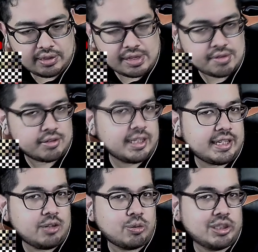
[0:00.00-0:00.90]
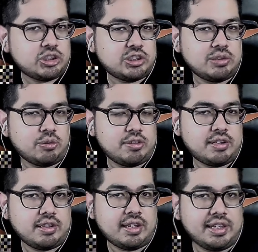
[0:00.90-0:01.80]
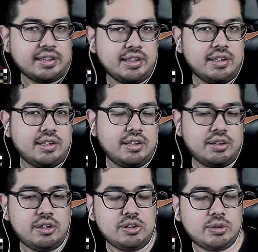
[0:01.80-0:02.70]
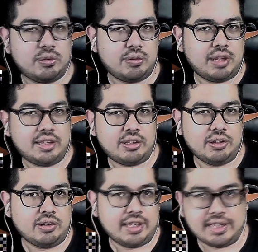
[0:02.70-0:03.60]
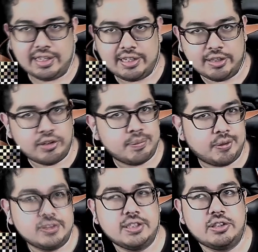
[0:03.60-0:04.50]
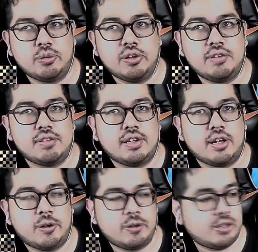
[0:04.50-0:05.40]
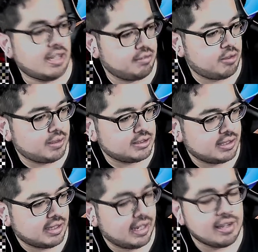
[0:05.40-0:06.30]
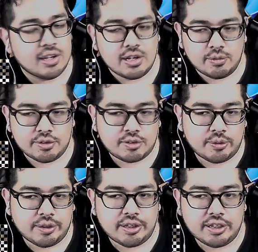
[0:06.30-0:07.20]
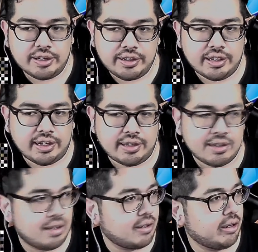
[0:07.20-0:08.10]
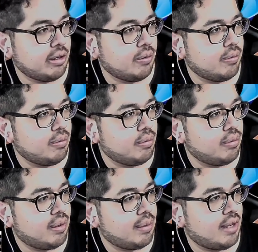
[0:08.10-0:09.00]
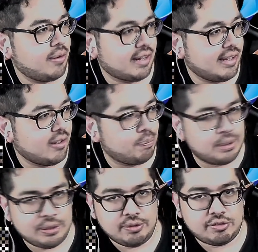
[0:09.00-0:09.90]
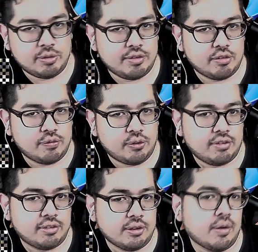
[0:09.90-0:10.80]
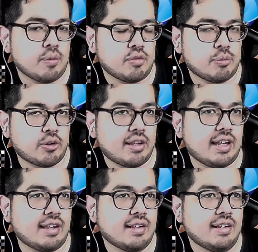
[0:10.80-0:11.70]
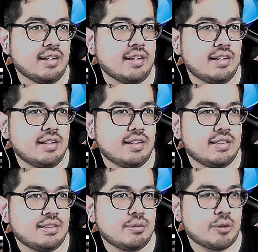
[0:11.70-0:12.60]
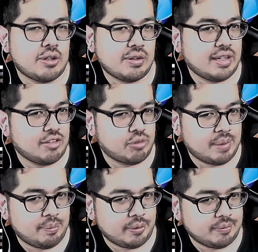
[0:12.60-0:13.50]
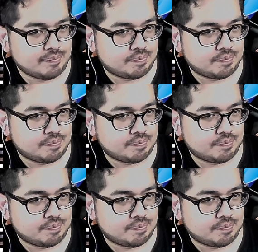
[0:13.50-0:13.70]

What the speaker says: his leading question wasn't like, oh, like, you know, like any other bartender where it's like, how are you guys doing tonight? What's going on? Like, you know, how can I help you? So on and so forth. No, it was more like, what do you guys remember?